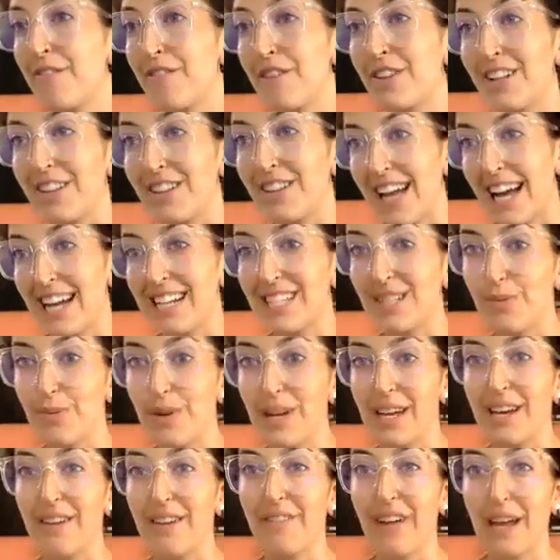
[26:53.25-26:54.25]
for the last
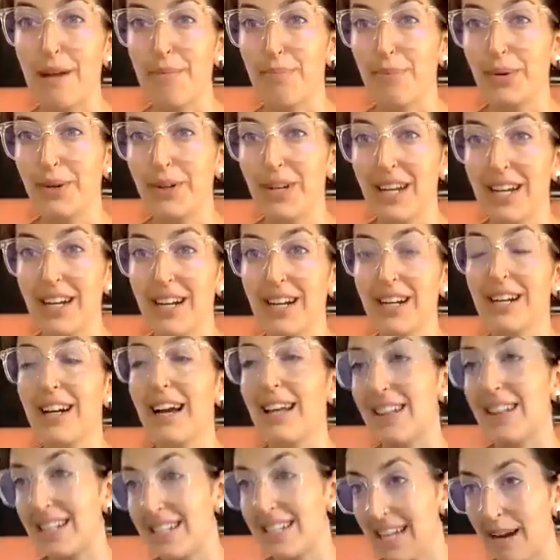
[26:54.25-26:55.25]
week of April here
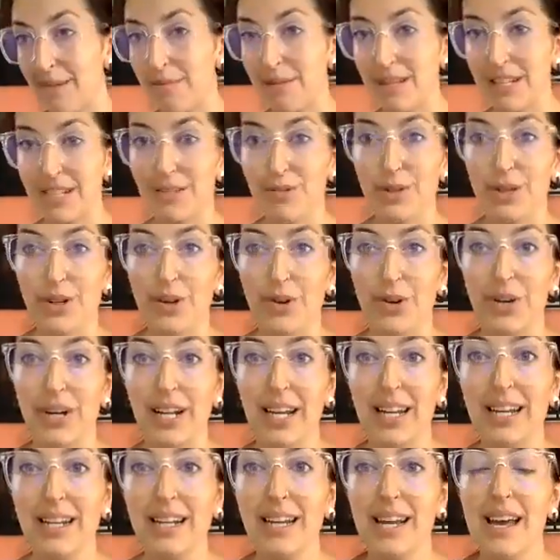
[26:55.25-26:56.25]
at the time of this
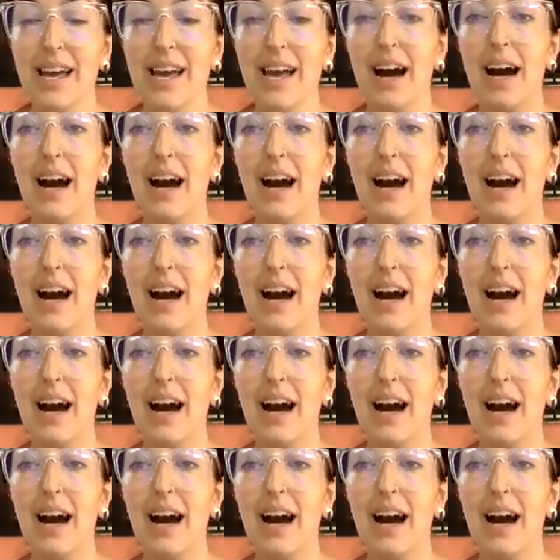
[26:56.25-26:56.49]
recording.